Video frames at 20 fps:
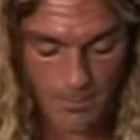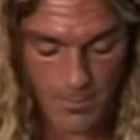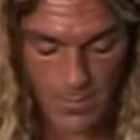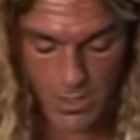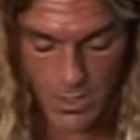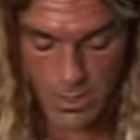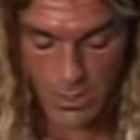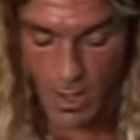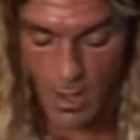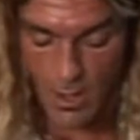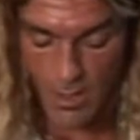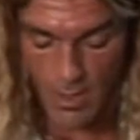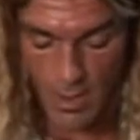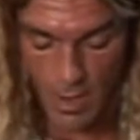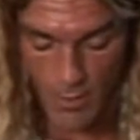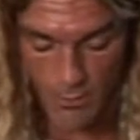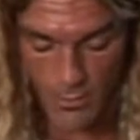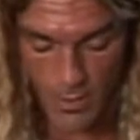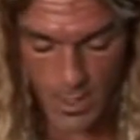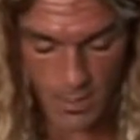starting
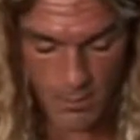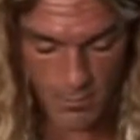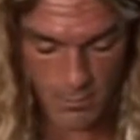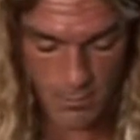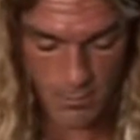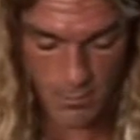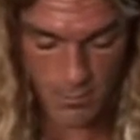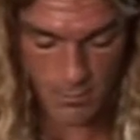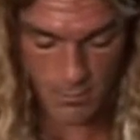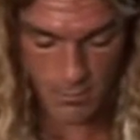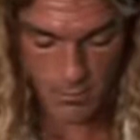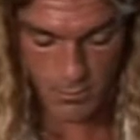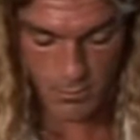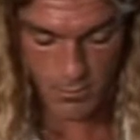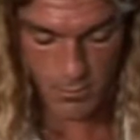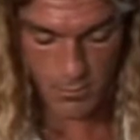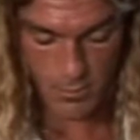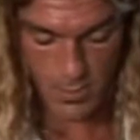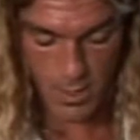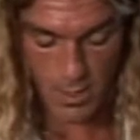off with
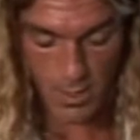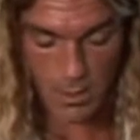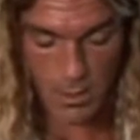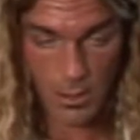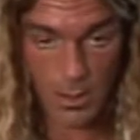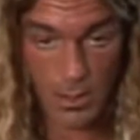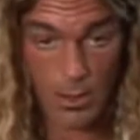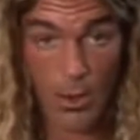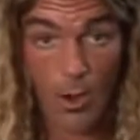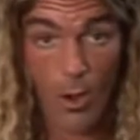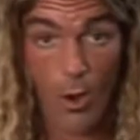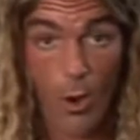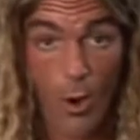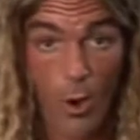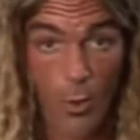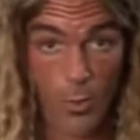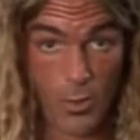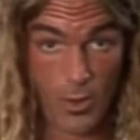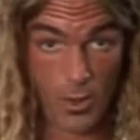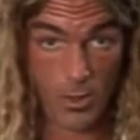an
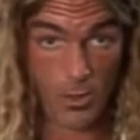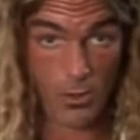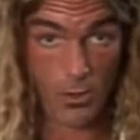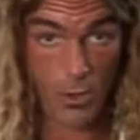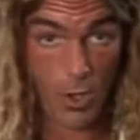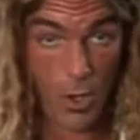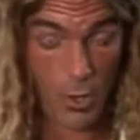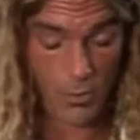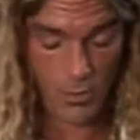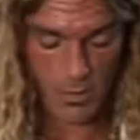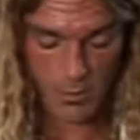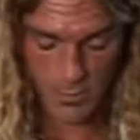open note